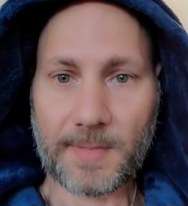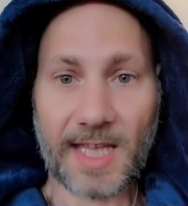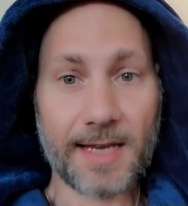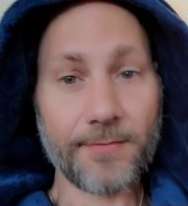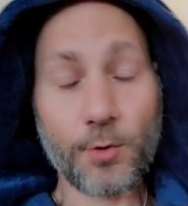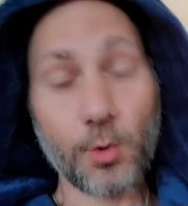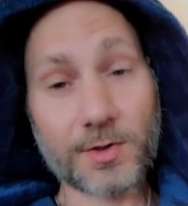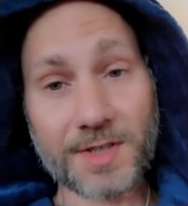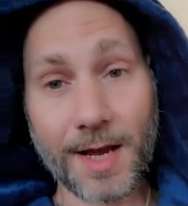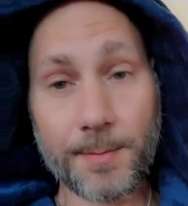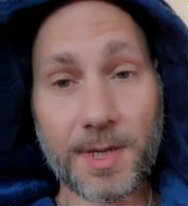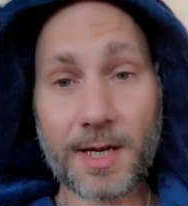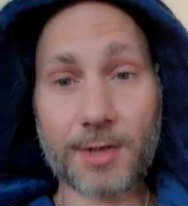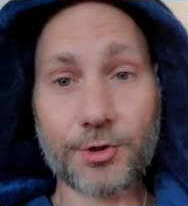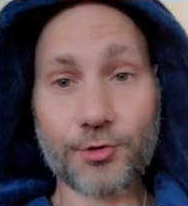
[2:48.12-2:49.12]
And of course,
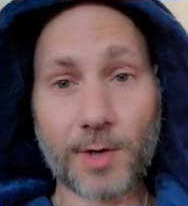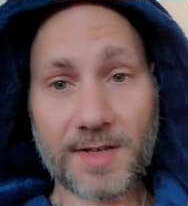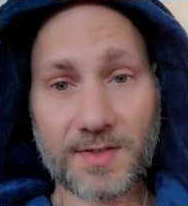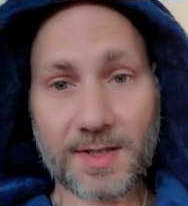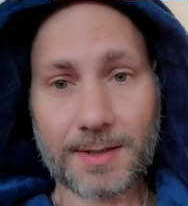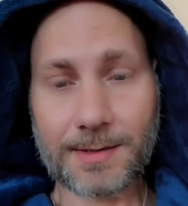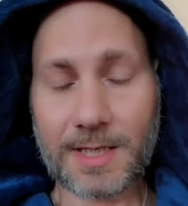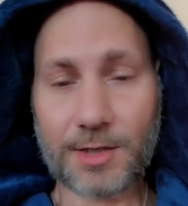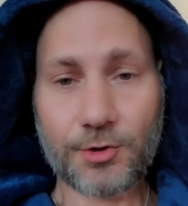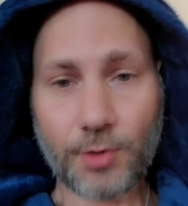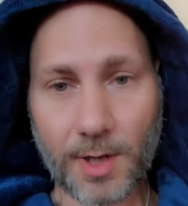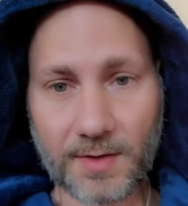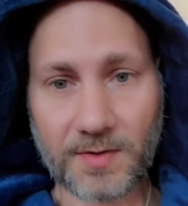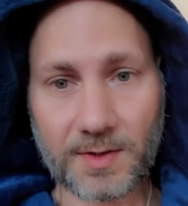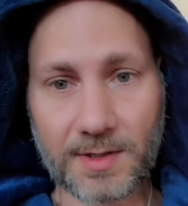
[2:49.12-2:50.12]
I'm not addressing the
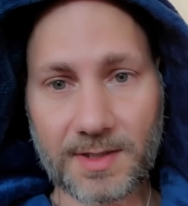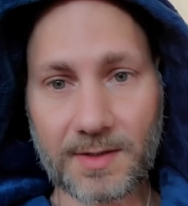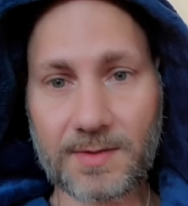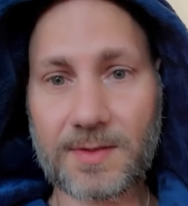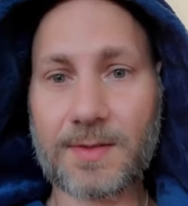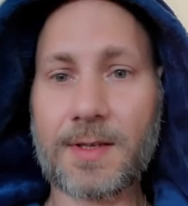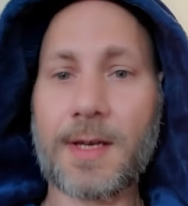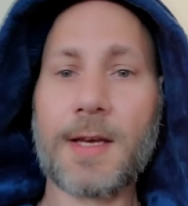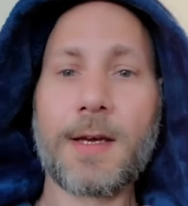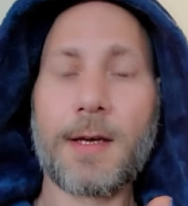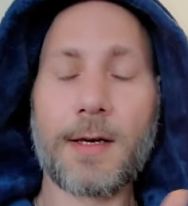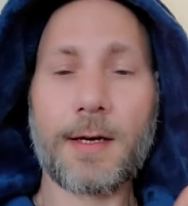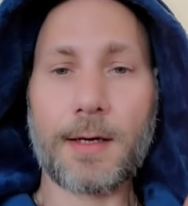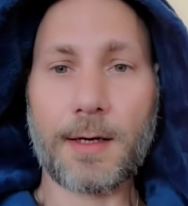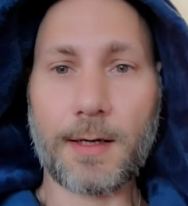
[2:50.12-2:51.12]
atrocities
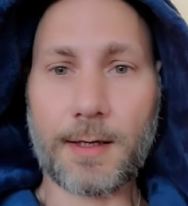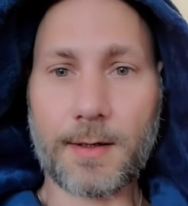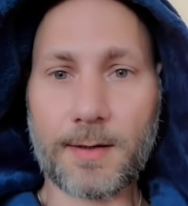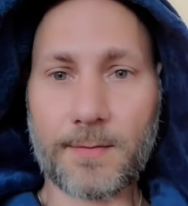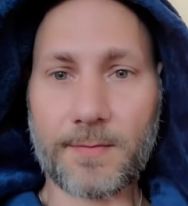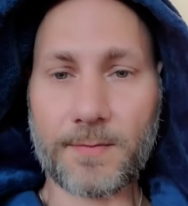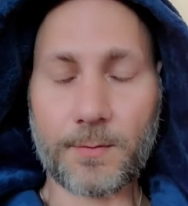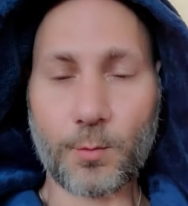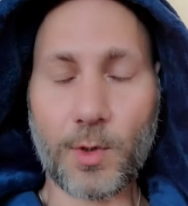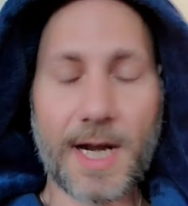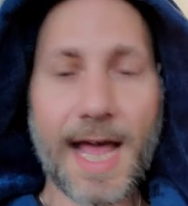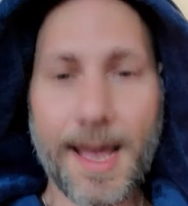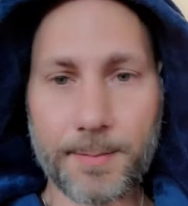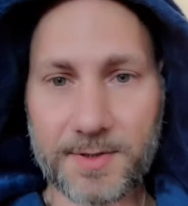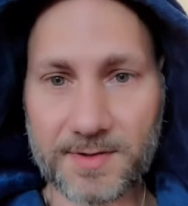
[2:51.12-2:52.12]
of what
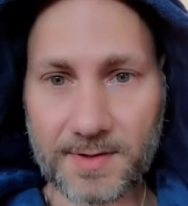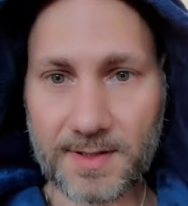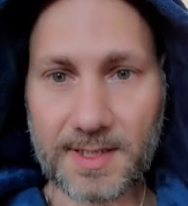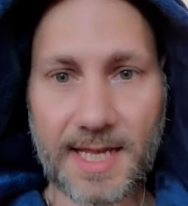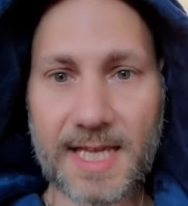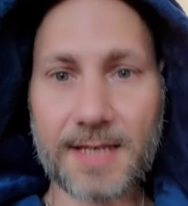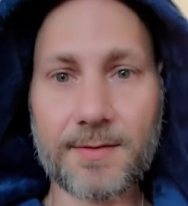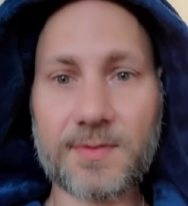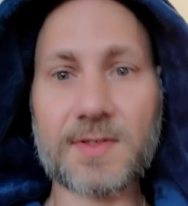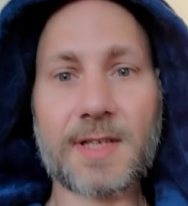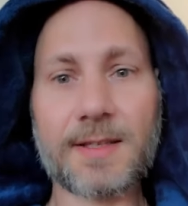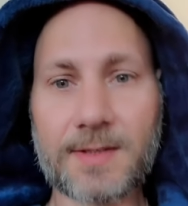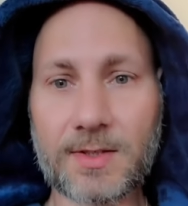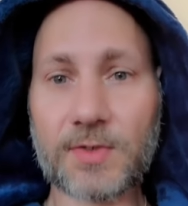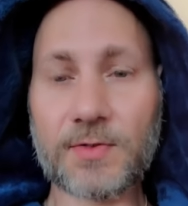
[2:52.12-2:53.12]
happened to the natives
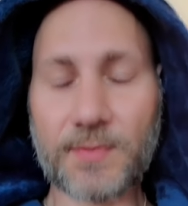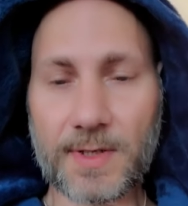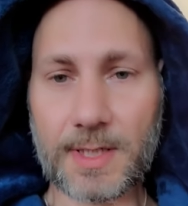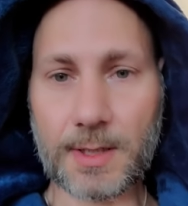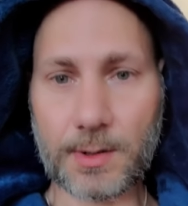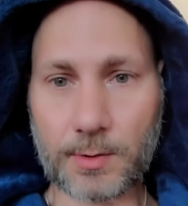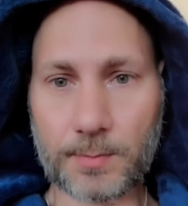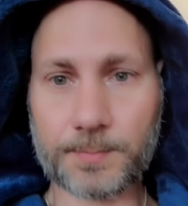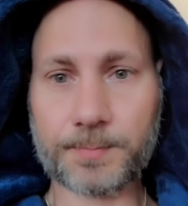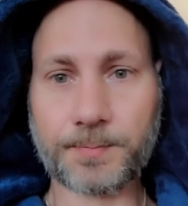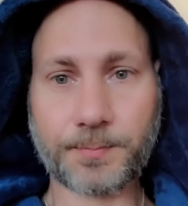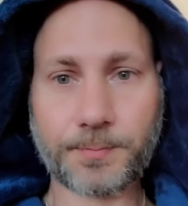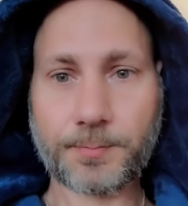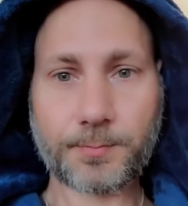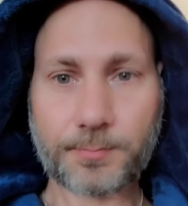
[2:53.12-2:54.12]
in this video,
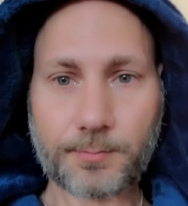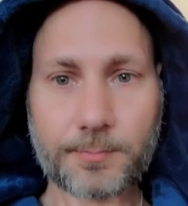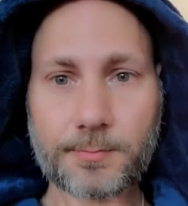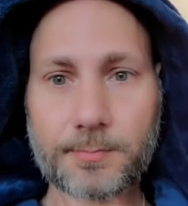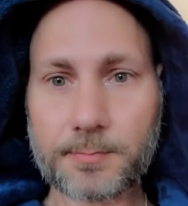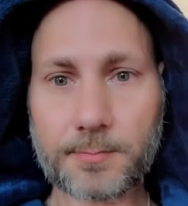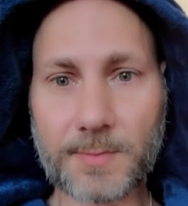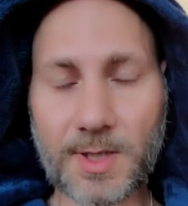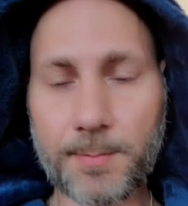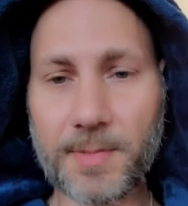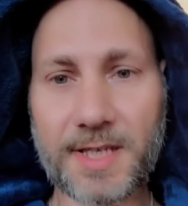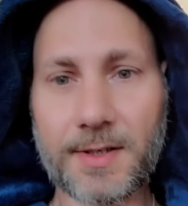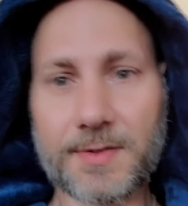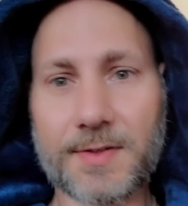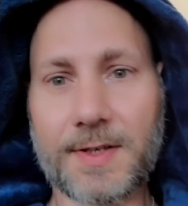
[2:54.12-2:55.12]

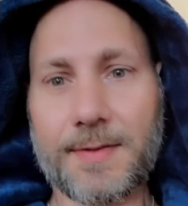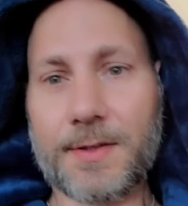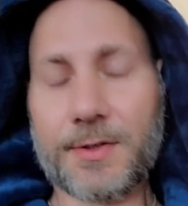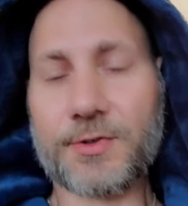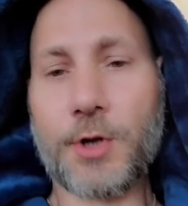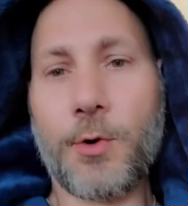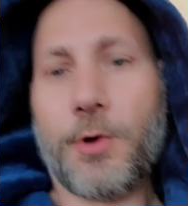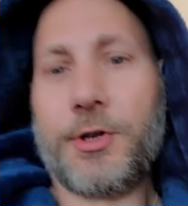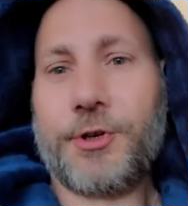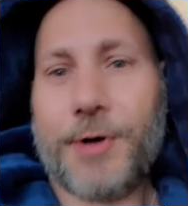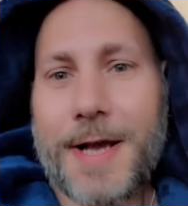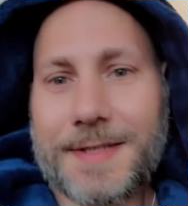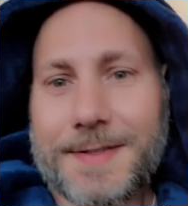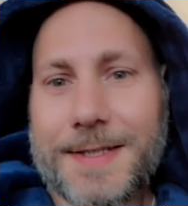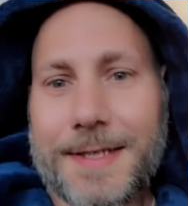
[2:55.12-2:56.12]
because there's no
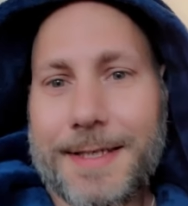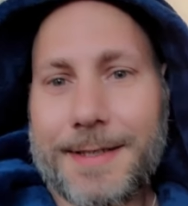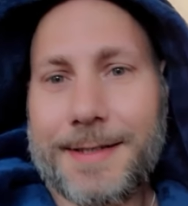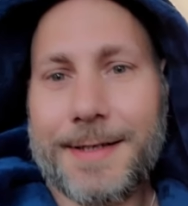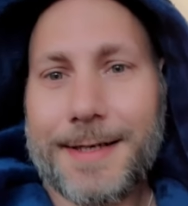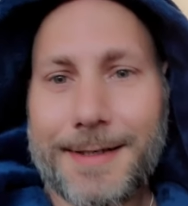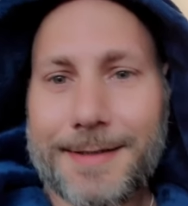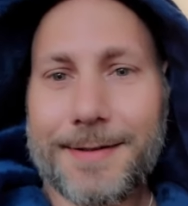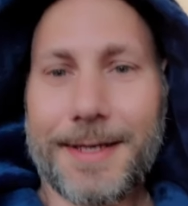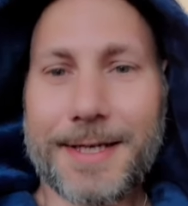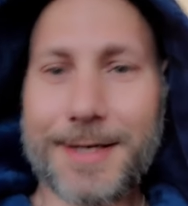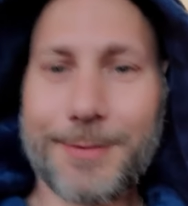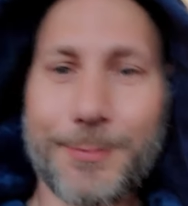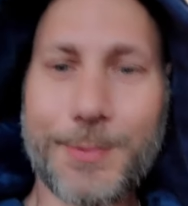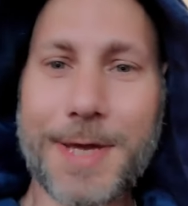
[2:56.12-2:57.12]
addressing it.
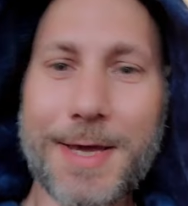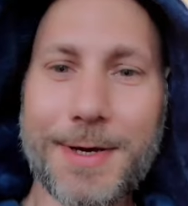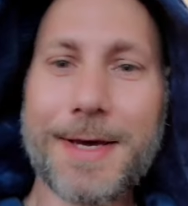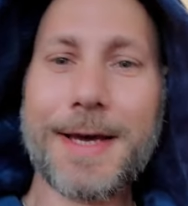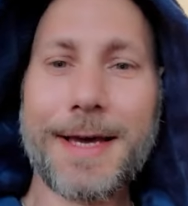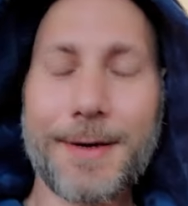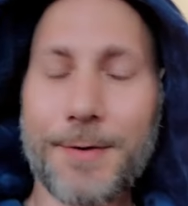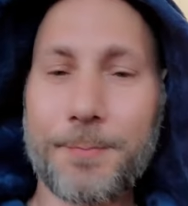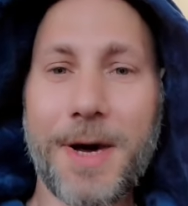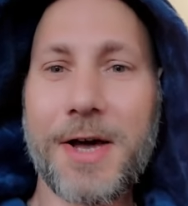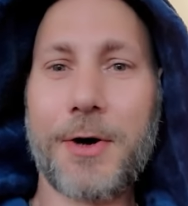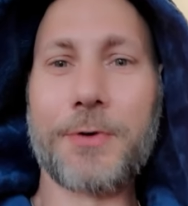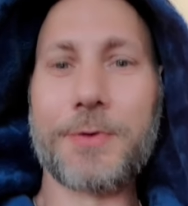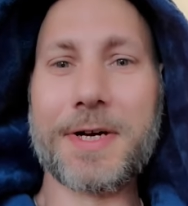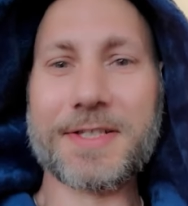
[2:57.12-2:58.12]
Like, by
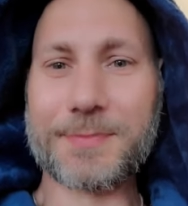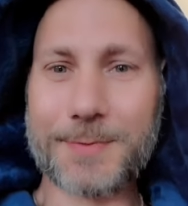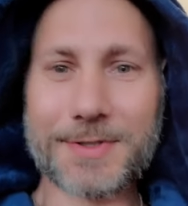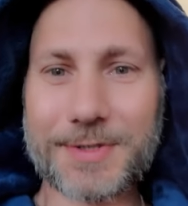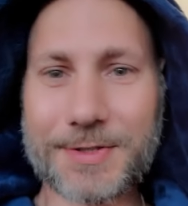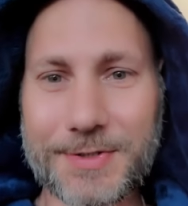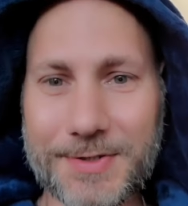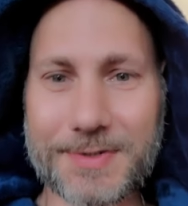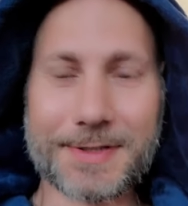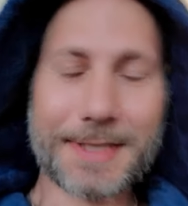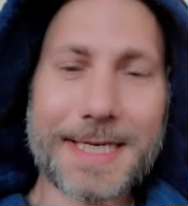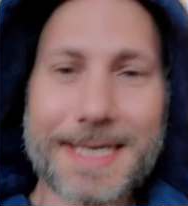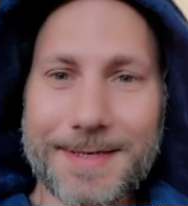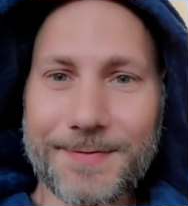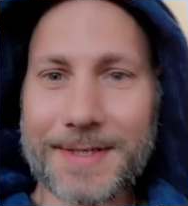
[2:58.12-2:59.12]
all rights, we should just
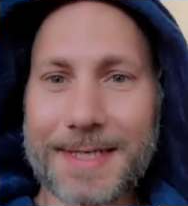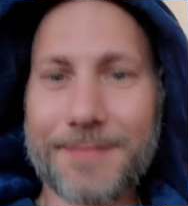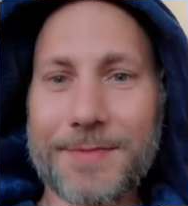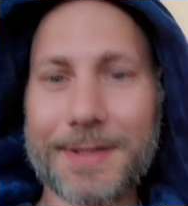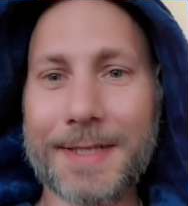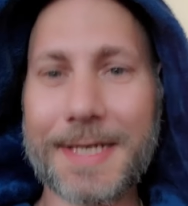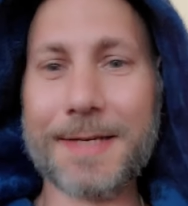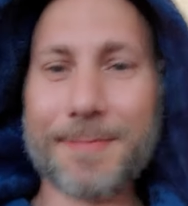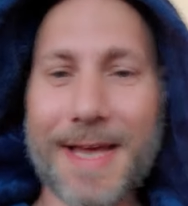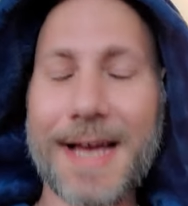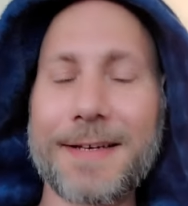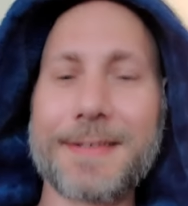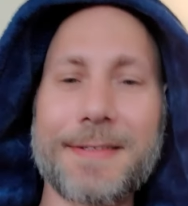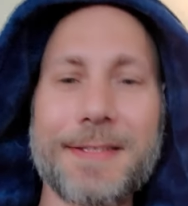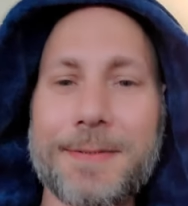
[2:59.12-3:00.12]
leave and give the land
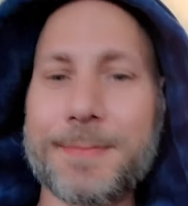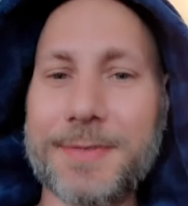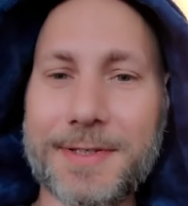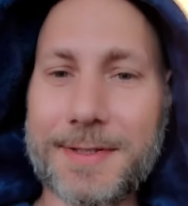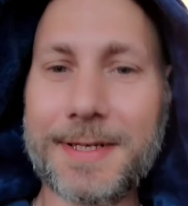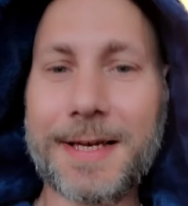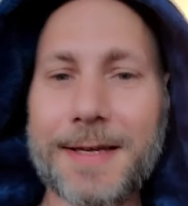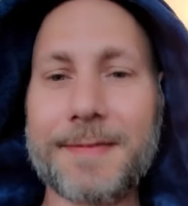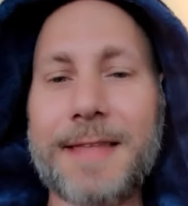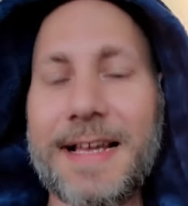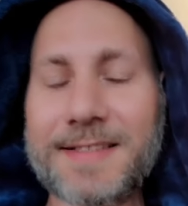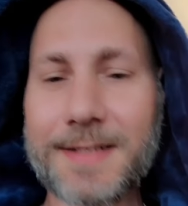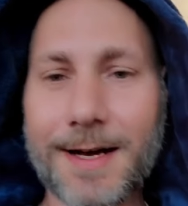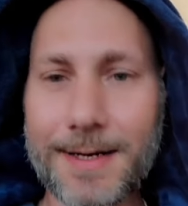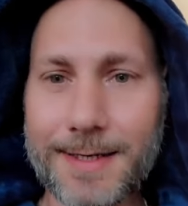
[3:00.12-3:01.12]
back to them, but
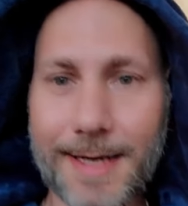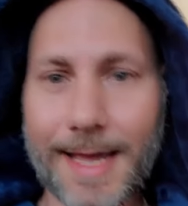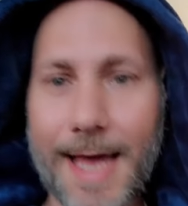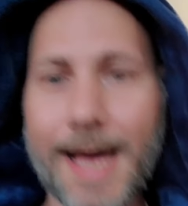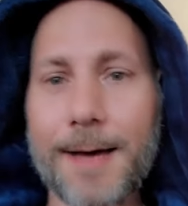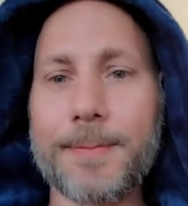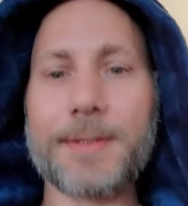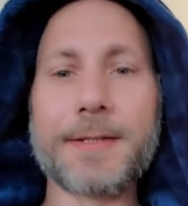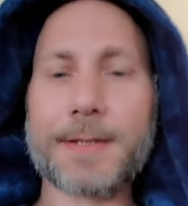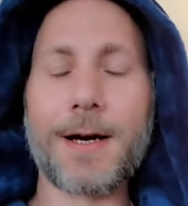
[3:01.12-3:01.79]
that's not gonna happen.